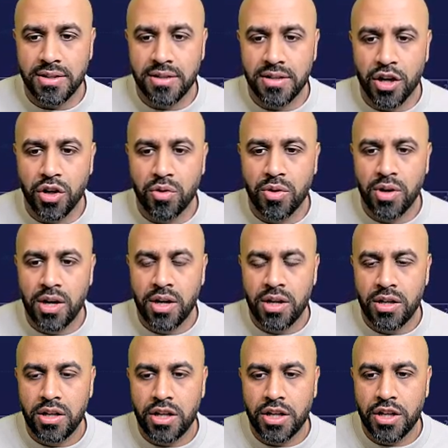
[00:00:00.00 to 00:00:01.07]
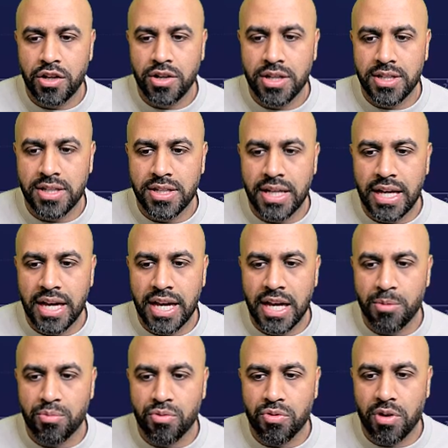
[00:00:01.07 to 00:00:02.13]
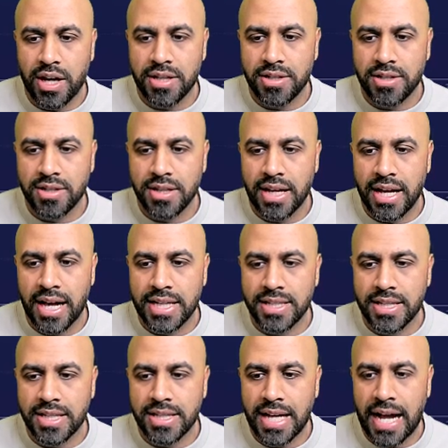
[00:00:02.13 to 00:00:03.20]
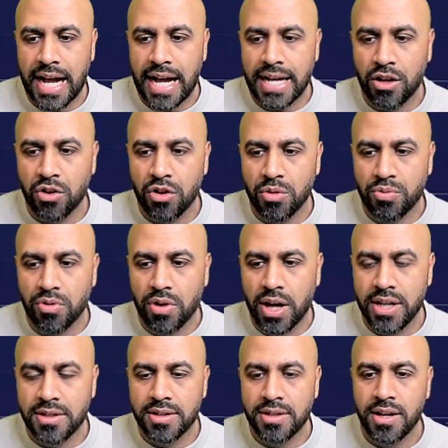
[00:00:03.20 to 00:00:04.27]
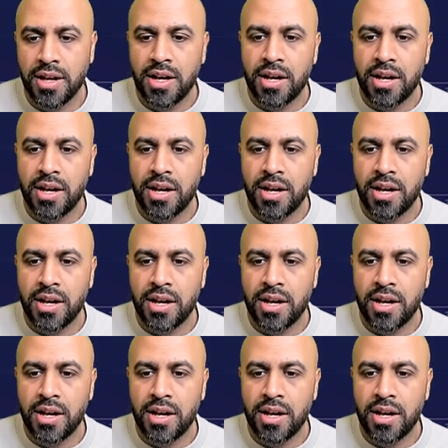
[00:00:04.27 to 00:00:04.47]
So you can see here price has this angle of price